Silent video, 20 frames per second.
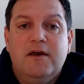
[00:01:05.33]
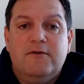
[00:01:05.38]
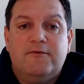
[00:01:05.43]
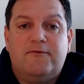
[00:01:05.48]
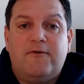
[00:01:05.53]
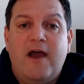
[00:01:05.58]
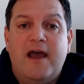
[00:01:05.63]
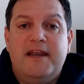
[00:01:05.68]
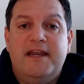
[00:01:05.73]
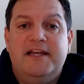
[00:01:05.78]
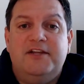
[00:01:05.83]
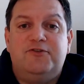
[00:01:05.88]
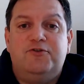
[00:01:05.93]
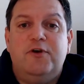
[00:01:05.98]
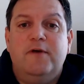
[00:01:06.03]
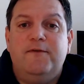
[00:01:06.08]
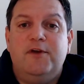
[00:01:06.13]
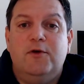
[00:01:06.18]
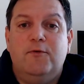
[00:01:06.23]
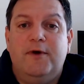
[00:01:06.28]
Friday's
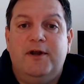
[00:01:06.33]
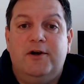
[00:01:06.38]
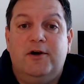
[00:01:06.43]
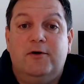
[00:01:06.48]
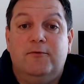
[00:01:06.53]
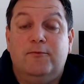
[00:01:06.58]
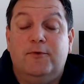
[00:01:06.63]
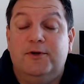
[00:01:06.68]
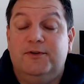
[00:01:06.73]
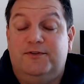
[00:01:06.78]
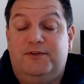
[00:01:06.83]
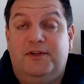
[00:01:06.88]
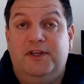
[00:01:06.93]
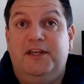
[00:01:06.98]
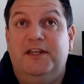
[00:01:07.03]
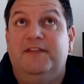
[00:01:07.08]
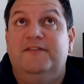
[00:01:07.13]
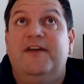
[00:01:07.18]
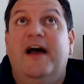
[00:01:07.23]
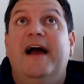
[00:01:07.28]
trivia winner was
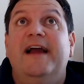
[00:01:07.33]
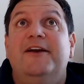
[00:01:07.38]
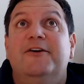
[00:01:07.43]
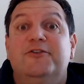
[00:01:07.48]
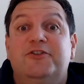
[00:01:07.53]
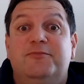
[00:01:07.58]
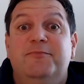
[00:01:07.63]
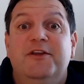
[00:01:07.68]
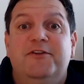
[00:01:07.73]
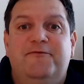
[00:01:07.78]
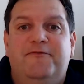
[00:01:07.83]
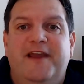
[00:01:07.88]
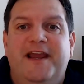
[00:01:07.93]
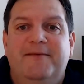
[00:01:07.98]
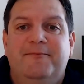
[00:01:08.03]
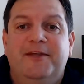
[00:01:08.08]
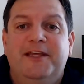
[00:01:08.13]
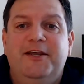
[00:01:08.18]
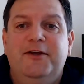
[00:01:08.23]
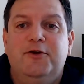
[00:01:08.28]
the entire Smith
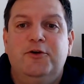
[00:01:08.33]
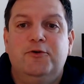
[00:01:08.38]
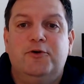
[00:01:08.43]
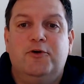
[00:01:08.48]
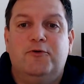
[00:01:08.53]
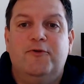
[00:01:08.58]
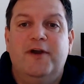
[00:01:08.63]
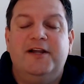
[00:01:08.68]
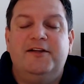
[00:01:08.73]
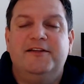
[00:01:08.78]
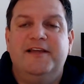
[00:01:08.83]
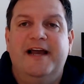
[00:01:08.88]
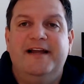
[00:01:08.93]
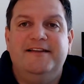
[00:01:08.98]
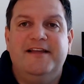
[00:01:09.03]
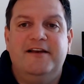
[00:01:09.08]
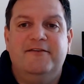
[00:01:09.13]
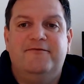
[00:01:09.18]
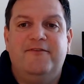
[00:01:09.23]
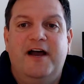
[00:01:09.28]
family who correctly
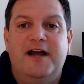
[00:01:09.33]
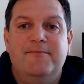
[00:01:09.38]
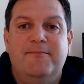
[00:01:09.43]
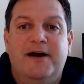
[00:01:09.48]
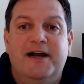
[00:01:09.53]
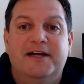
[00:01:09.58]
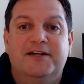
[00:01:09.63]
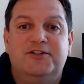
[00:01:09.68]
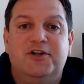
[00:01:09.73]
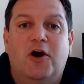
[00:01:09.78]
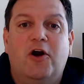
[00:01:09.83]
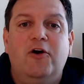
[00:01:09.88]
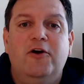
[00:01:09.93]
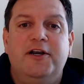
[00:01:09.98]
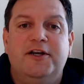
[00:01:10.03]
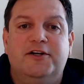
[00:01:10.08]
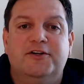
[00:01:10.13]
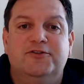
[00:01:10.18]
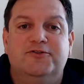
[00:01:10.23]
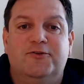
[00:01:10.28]
identified my
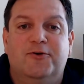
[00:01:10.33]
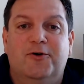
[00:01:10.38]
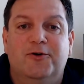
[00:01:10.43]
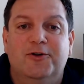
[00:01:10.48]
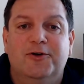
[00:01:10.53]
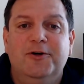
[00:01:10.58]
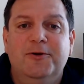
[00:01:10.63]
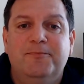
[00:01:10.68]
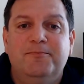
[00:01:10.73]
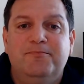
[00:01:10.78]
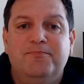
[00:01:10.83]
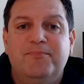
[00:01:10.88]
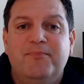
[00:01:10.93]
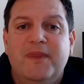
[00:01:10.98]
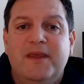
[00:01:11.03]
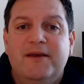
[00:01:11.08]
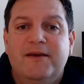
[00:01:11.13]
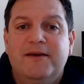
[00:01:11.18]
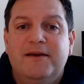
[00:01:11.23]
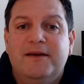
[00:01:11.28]
Atari controller.
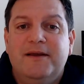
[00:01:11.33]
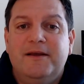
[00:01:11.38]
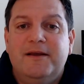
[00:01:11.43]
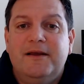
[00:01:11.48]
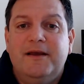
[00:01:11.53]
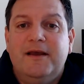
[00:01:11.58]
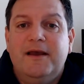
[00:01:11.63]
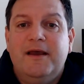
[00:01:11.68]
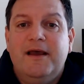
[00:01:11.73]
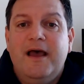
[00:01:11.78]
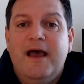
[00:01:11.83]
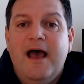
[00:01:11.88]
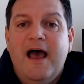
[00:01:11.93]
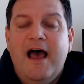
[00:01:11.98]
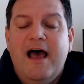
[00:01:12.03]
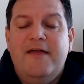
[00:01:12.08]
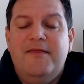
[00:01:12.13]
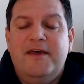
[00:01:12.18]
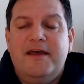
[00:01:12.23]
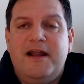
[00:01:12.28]

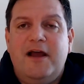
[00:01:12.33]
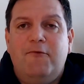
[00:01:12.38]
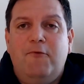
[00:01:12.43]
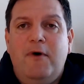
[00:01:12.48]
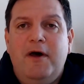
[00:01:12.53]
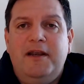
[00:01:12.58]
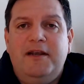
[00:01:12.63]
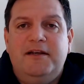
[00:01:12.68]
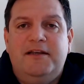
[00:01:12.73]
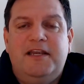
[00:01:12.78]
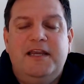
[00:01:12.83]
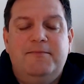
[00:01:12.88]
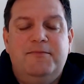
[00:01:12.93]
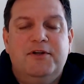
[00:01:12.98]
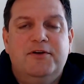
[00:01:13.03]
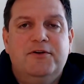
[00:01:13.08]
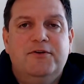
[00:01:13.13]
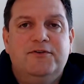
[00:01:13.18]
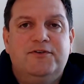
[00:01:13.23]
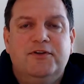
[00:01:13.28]
And then I wanted to keep
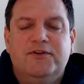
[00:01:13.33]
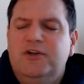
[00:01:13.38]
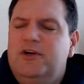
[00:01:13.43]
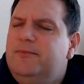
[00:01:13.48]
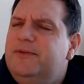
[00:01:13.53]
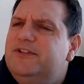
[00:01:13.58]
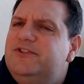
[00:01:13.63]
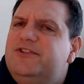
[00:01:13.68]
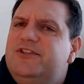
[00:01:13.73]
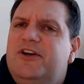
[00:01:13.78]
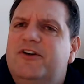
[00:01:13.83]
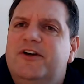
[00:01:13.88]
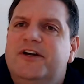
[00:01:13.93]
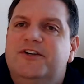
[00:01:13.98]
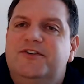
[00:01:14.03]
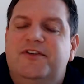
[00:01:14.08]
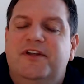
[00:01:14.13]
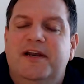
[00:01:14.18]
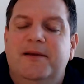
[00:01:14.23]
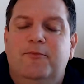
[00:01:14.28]
the news a little bit
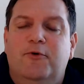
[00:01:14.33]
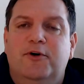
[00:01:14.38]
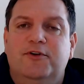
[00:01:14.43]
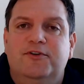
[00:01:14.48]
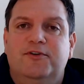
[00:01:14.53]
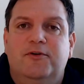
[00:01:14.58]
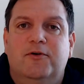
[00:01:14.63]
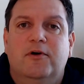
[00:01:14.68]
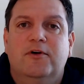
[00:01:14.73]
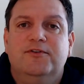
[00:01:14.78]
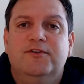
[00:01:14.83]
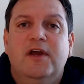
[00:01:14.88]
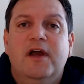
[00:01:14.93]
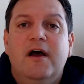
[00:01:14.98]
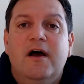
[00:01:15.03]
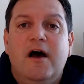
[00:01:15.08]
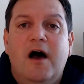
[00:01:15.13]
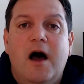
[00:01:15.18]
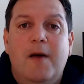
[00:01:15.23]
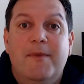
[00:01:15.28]
serious today, boys and girls,
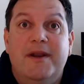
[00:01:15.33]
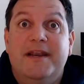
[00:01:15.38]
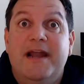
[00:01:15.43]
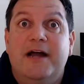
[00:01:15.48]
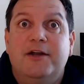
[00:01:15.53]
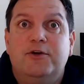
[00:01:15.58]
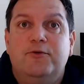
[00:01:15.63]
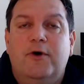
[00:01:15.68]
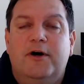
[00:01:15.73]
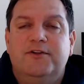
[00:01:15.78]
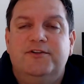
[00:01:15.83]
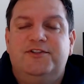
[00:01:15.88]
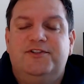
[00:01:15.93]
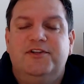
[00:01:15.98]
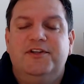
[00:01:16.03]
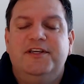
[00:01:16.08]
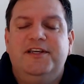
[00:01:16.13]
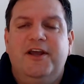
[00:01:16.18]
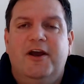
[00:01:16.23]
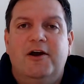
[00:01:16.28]
and not do all the
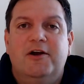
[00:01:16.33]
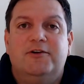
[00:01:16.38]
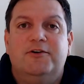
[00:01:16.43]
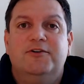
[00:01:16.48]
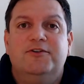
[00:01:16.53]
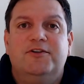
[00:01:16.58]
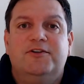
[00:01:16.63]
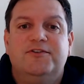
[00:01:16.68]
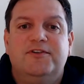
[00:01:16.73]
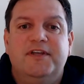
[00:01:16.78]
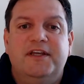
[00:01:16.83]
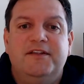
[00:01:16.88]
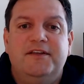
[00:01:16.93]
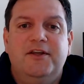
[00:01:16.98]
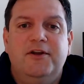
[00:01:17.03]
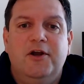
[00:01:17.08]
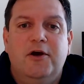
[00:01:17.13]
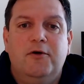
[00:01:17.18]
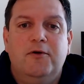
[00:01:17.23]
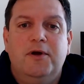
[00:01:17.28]
silly characters because,
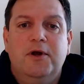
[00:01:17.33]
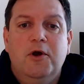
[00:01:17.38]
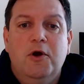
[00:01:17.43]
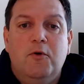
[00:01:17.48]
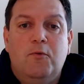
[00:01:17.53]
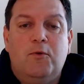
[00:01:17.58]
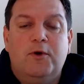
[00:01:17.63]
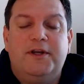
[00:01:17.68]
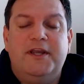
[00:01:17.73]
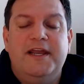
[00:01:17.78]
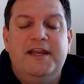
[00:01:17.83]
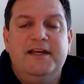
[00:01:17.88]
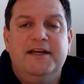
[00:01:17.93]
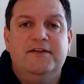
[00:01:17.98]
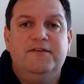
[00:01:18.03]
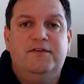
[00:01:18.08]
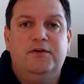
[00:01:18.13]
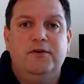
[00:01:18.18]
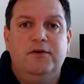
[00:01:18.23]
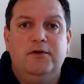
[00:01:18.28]
we're getting
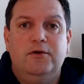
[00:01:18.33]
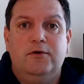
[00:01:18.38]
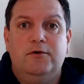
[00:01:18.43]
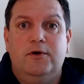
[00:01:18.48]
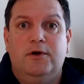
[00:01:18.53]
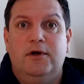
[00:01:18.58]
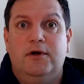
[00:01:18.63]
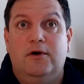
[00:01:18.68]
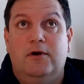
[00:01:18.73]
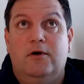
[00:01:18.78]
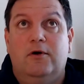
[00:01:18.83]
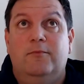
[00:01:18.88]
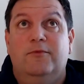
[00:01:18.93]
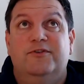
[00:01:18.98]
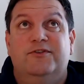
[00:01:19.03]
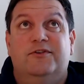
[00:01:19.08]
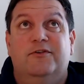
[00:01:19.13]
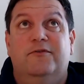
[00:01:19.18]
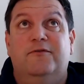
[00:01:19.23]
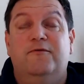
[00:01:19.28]
into
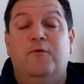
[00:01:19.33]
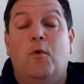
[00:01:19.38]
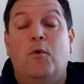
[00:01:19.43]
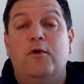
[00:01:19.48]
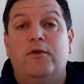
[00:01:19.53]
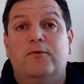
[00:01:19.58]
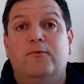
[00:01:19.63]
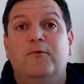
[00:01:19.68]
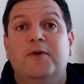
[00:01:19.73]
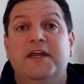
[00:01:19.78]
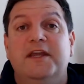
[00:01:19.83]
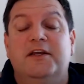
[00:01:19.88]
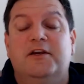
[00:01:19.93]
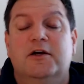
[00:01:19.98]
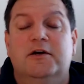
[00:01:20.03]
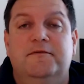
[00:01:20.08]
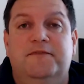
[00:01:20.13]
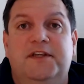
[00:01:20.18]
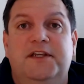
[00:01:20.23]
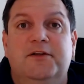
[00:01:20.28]
almost the 4th week
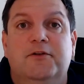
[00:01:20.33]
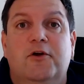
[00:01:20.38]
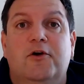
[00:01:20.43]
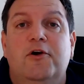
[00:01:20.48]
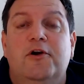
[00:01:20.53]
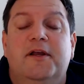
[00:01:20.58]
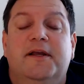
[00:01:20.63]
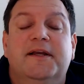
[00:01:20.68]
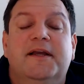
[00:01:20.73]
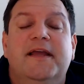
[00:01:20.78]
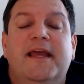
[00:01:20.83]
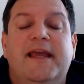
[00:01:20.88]
of e-learning.